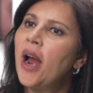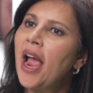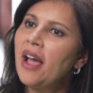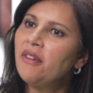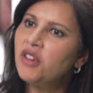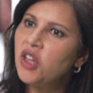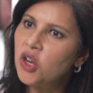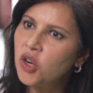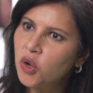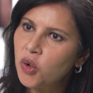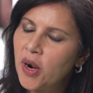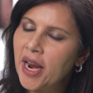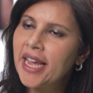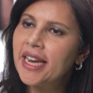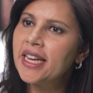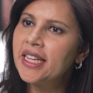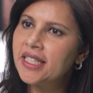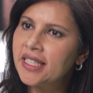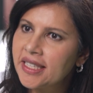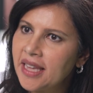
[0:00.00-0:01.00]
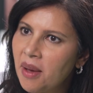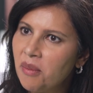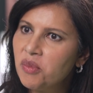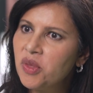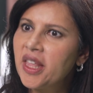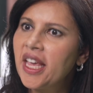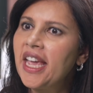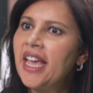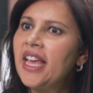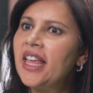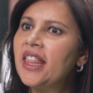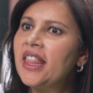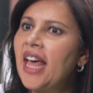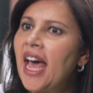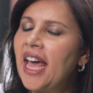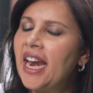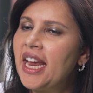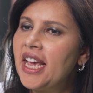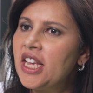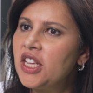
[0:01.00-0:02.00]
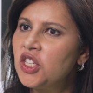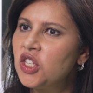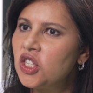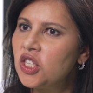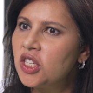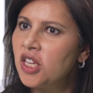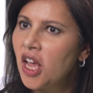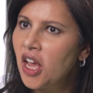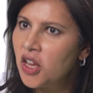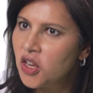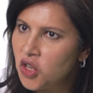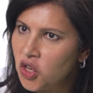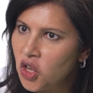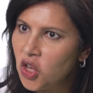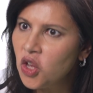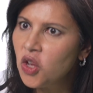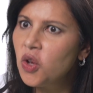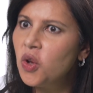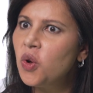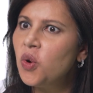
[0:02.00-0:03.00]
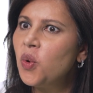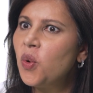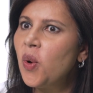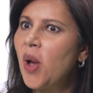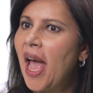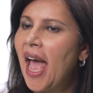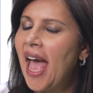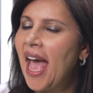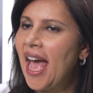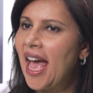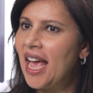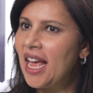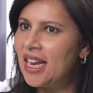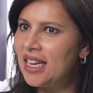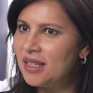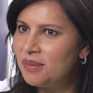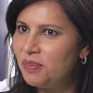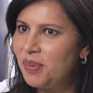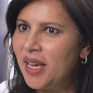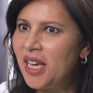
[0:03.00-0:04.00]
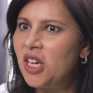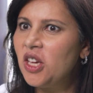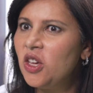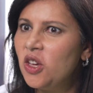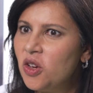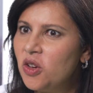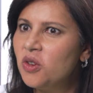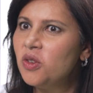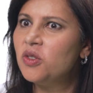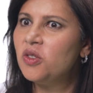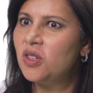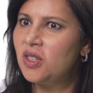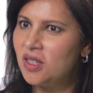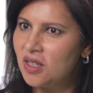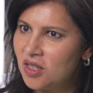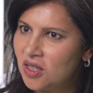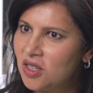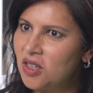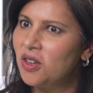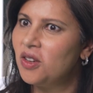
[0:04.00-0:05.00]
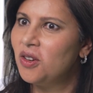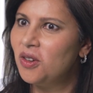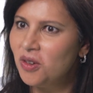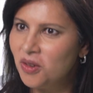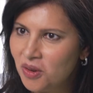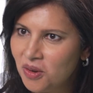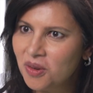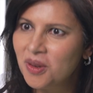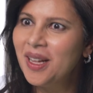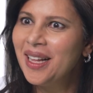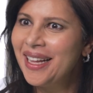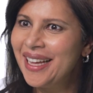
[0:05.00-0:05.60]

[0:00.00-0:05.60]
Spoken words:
have you created something that is new and being used to